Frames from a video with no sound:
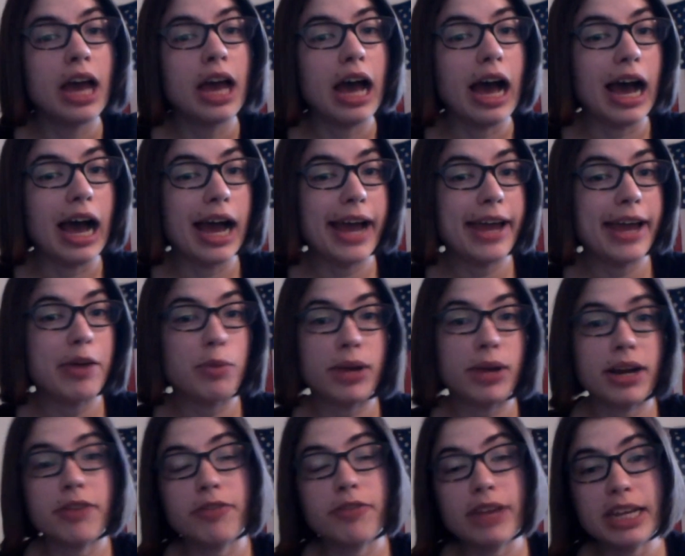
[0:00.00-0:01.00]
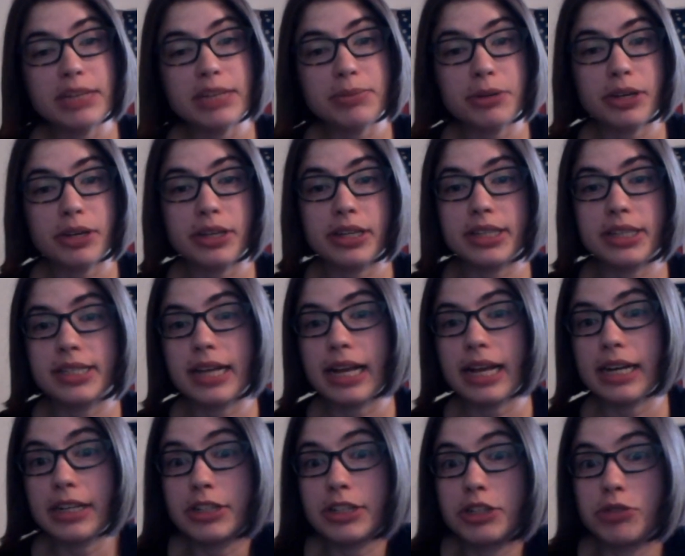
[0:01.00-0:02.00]
I went on Facebook and
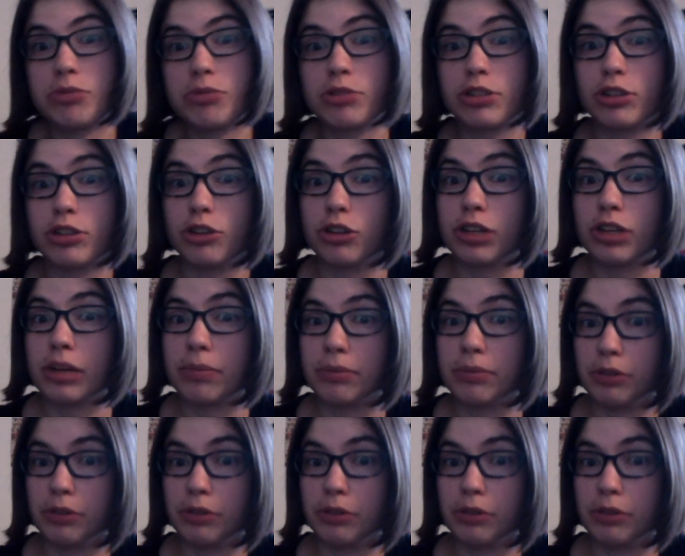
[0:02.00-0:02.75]
decided to just look up